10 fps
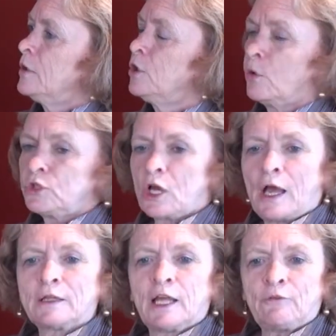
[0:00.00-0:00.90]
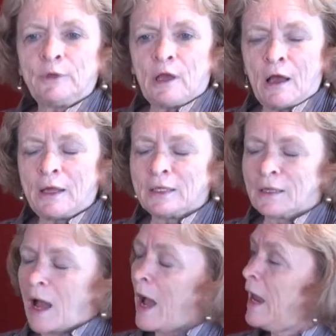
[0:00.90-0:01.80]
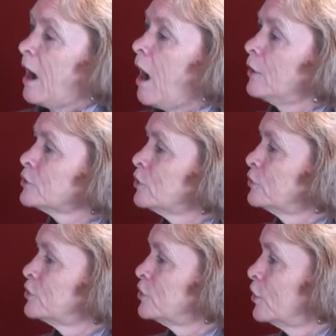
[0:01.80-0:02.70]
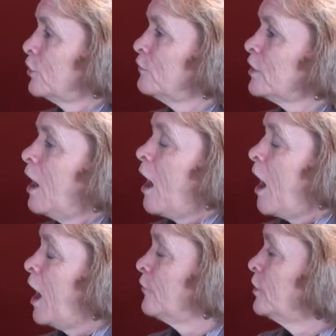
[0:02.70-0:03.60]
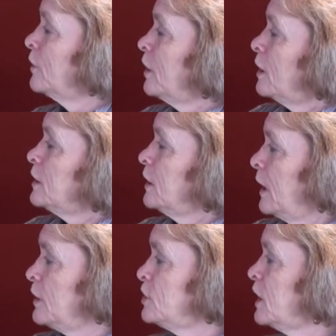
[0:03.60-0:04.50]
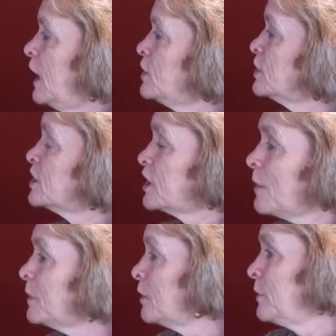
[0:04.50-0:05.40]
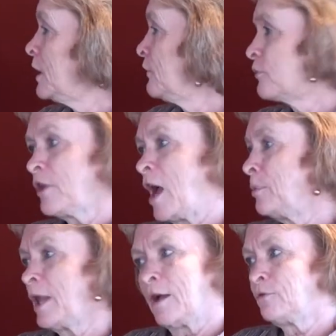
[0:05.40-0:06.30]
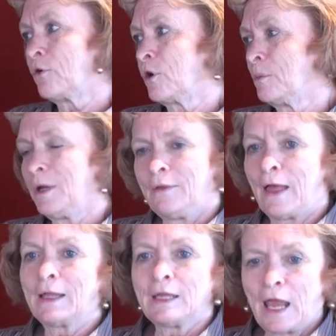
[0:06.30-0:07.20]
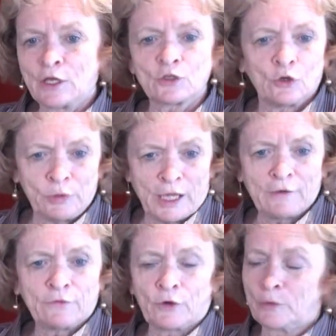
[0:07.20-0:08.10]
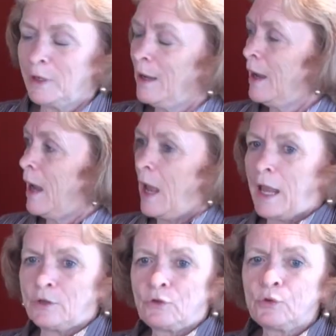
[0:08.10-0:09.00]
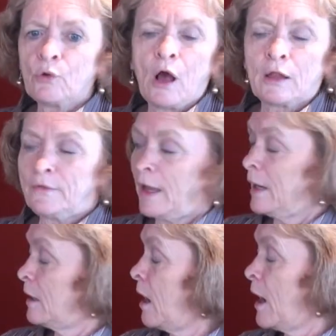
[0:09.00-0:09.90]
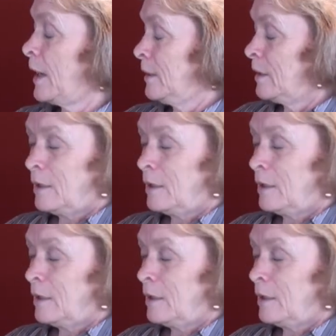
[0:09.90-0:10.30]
No Child Left Behind. I also served on the education subcommittee for that platform, that national platform. And through all of that, I